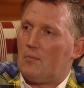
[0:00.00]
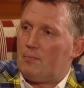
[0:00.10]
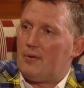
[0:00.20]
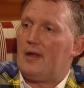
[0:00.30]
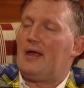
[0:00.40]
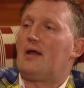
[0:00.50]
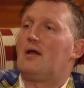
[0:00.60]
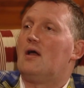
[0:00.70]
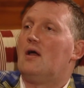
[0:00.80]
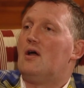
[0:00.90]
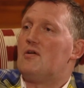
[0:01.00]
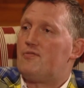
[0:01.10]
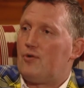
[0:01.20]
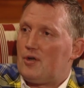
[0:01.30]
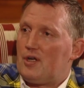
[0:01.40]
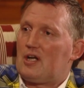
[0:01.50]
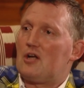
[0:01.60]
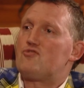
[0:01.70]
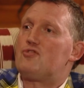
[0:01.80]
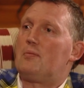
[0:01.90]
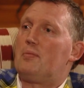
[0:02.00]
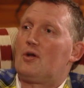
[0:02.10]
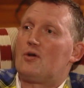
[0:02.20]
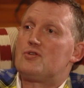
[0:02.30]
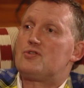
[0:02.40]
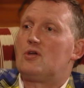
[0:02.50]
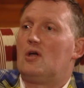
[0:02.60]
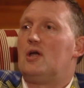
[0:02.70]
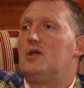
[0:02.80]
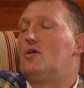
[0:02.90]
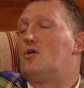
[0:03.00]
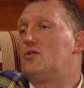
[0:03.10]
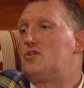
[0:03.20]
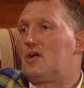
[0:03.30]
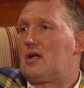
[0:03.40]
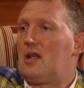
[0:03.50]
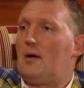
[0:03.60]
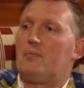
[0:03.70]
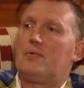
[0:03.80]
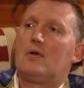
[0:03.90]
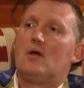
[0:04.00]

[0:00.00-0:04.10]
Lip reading: playing for your country, because you go to your club,